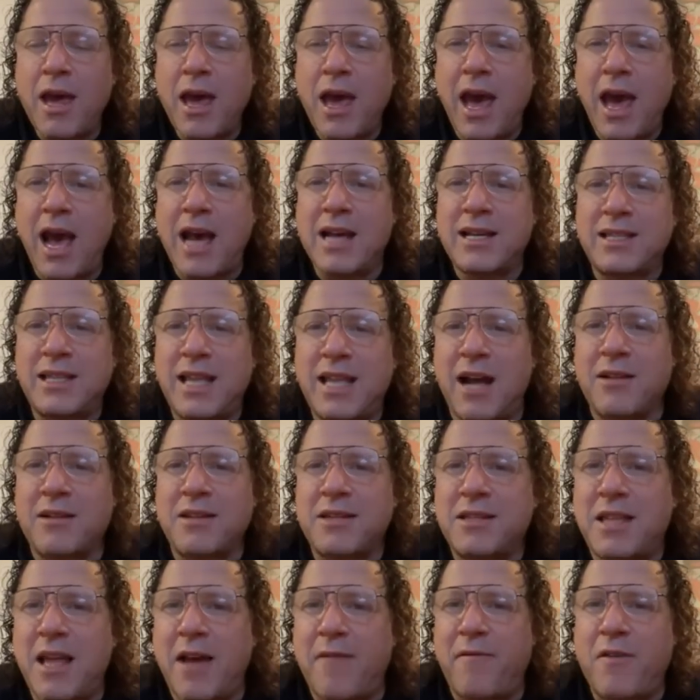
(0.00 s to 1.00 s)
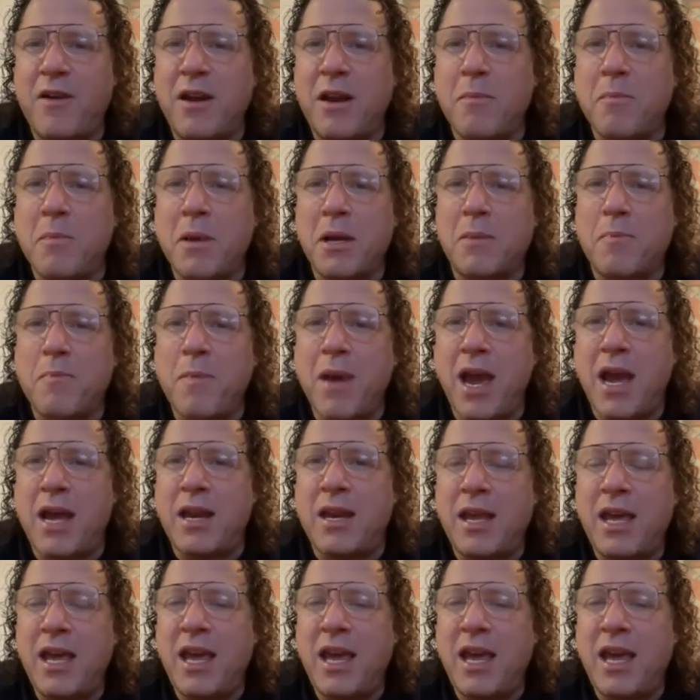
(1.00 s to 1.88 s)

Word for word: asked out Stephanie McMahon,